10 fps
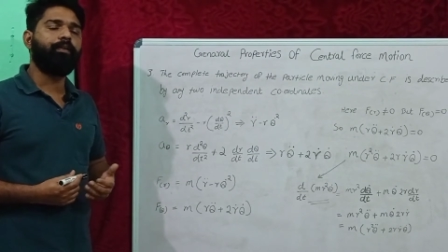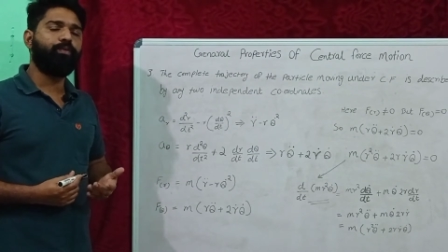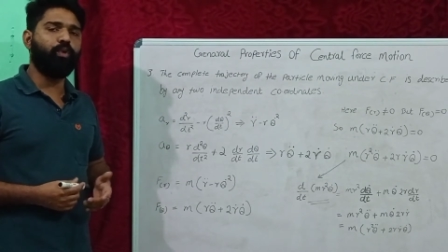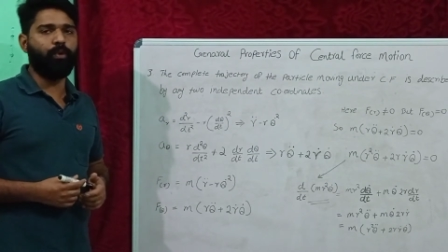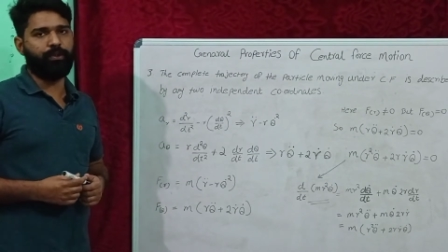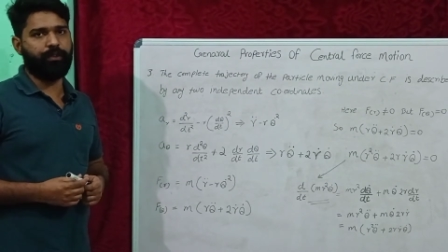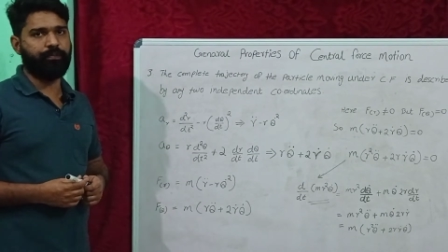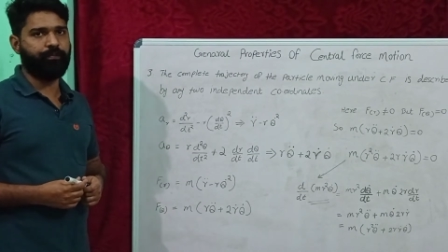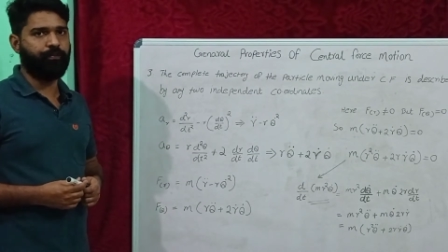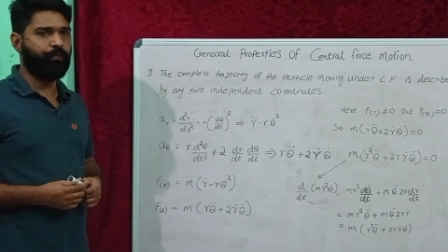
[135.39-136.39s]
force.
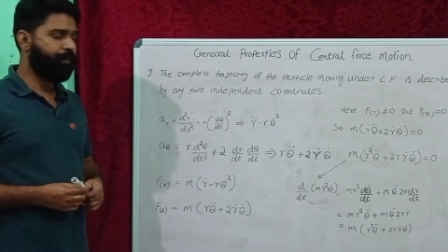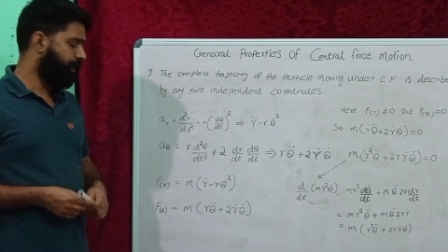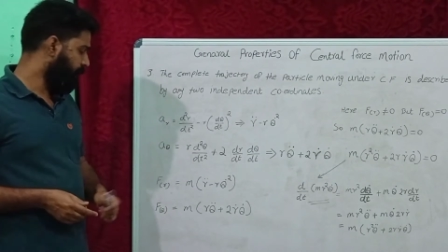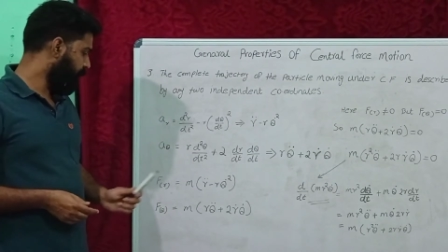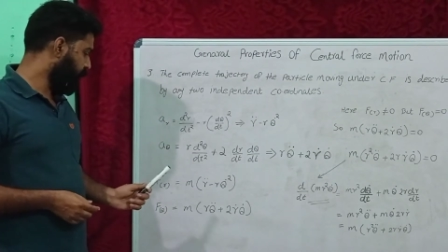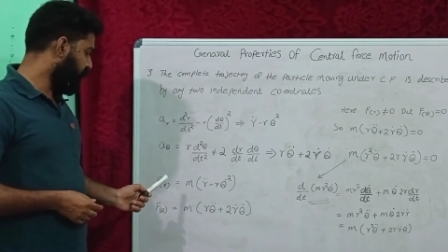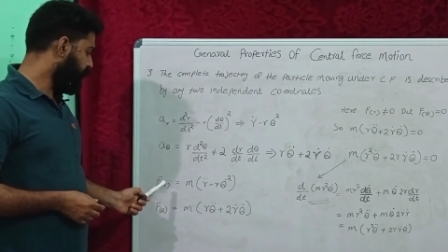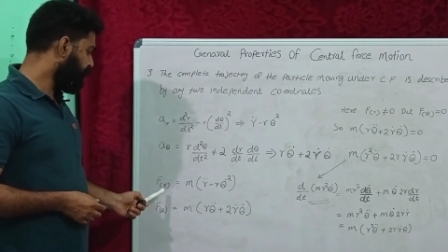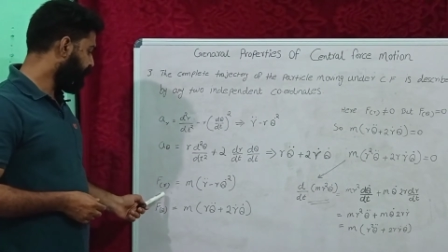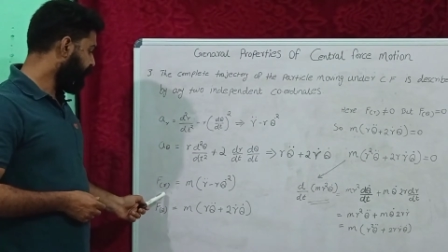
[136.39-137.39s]

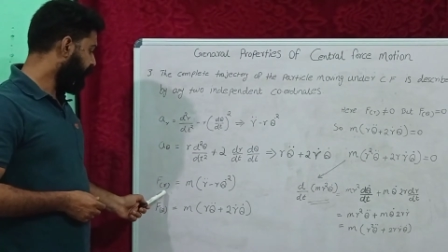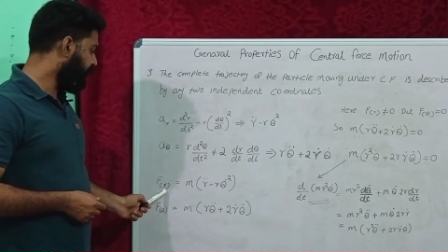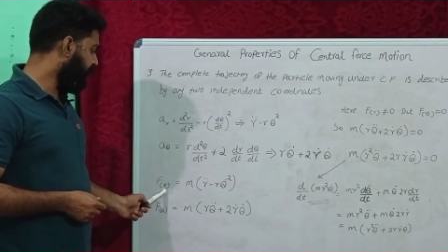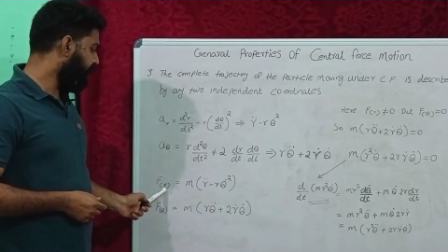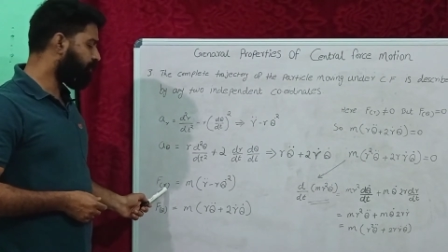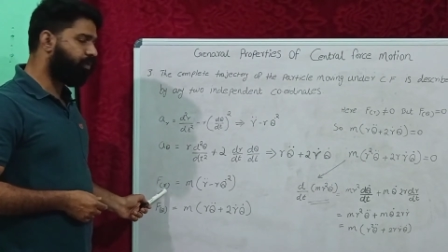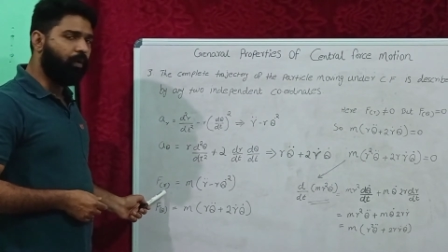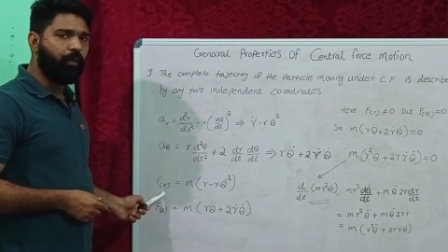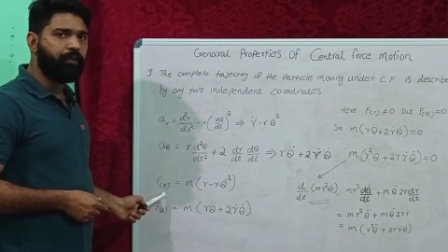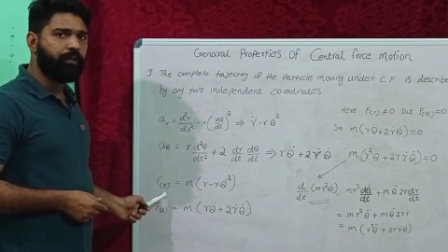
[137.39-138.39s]
So radial
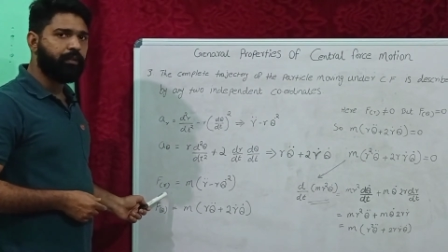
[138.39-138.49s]
force